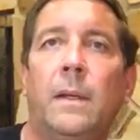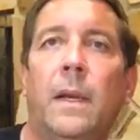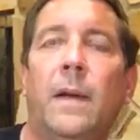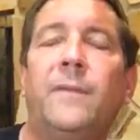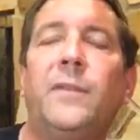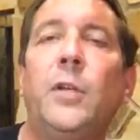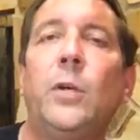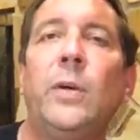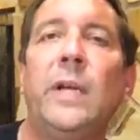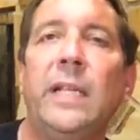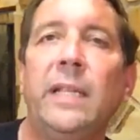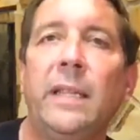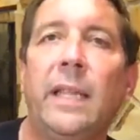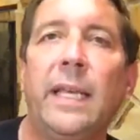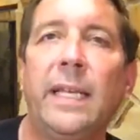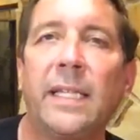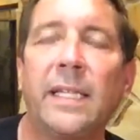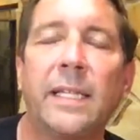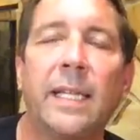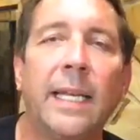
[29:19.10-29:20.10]
of doing
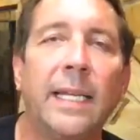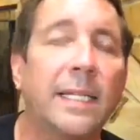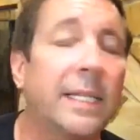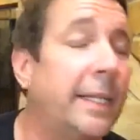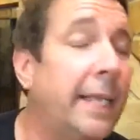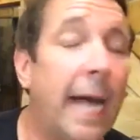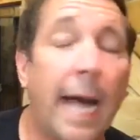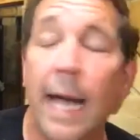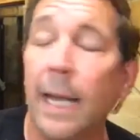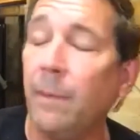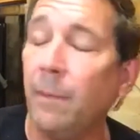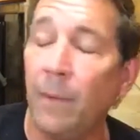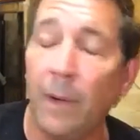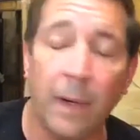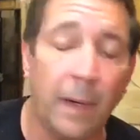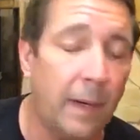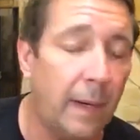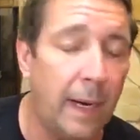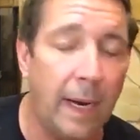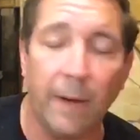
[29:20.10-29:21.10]
these things, not
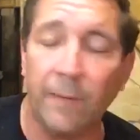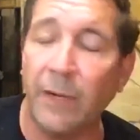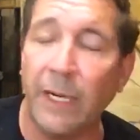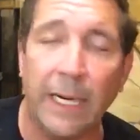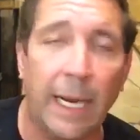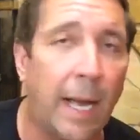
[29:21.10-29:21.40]
every